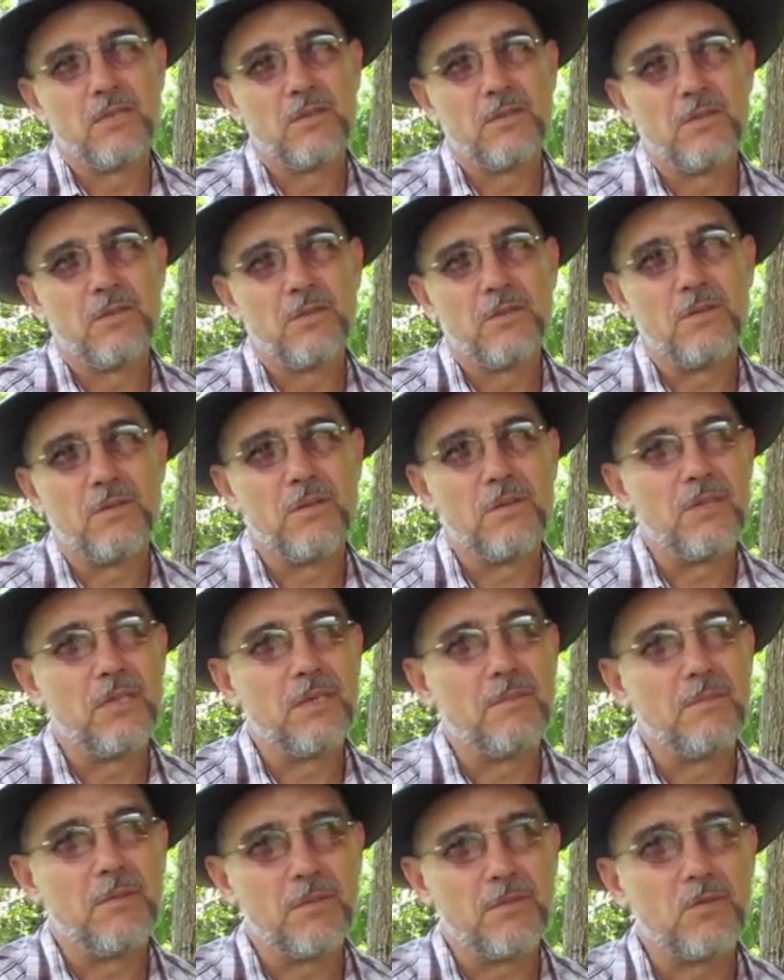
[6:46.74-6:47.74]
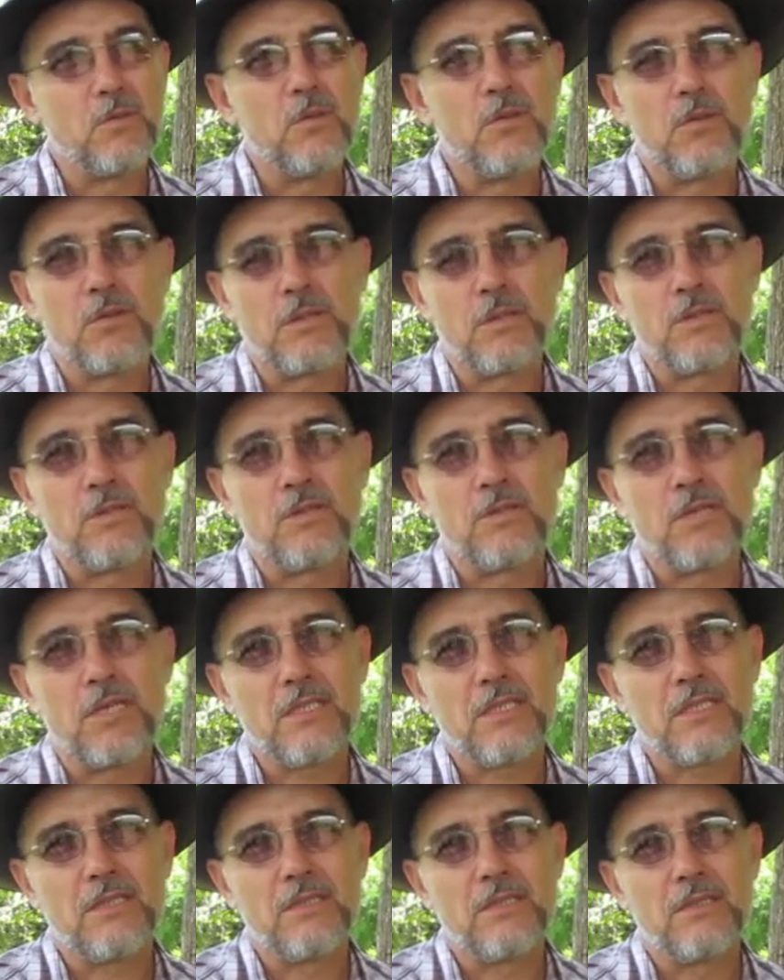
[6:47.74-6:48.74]
to uh, post-war
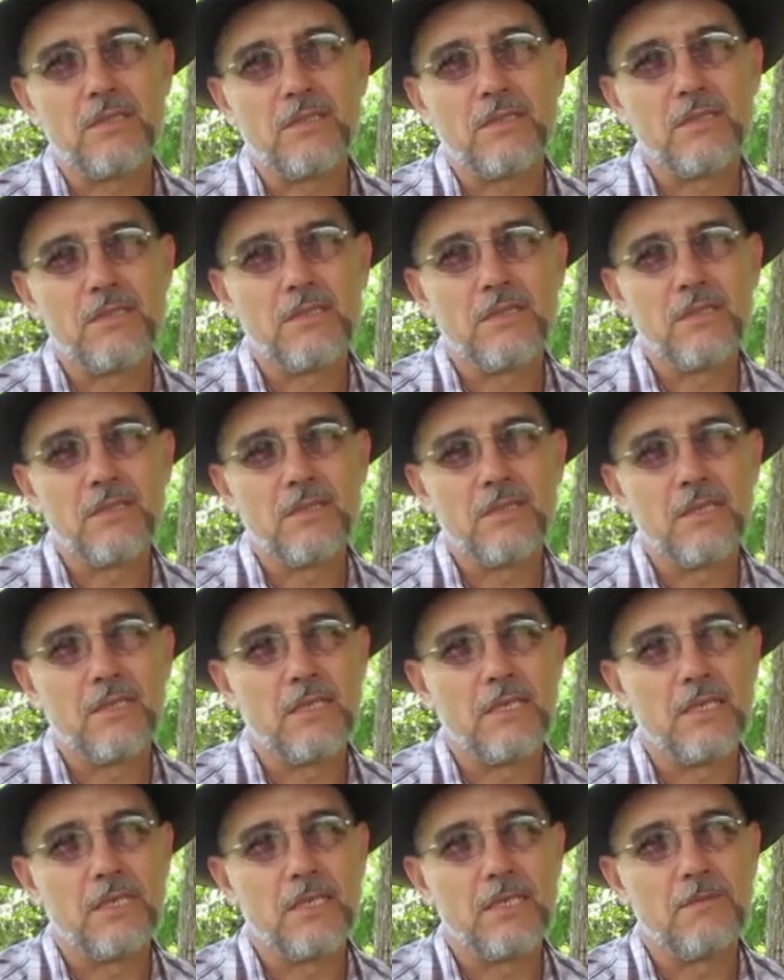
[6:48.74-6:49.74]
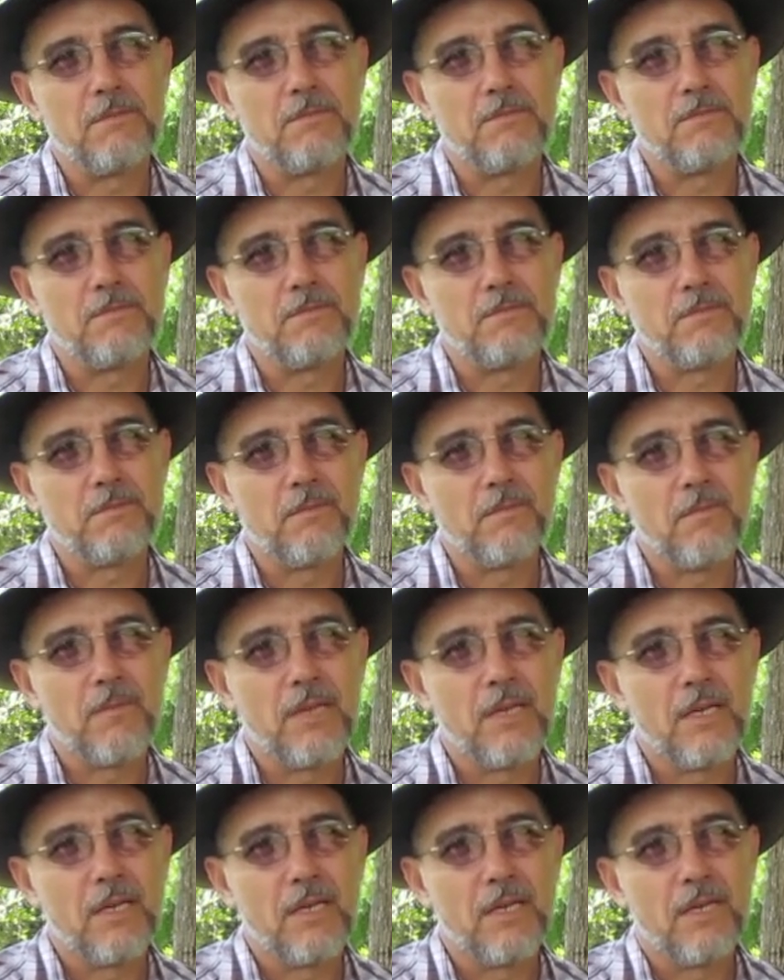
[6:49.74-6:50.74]
reconstruction um,
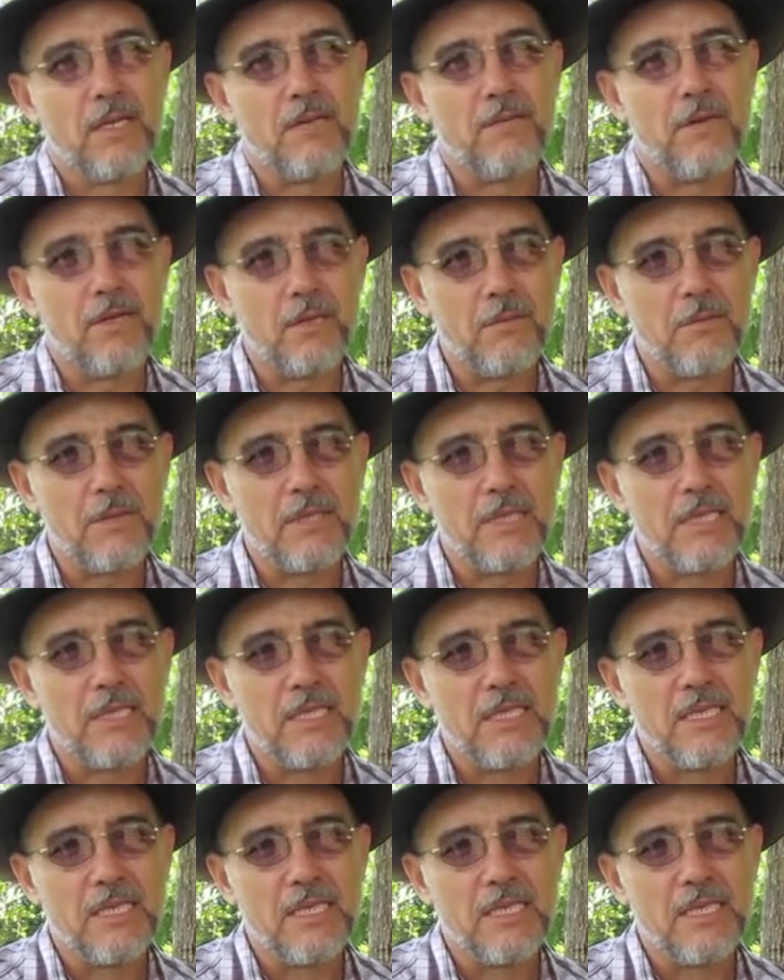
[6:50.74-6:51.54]
development.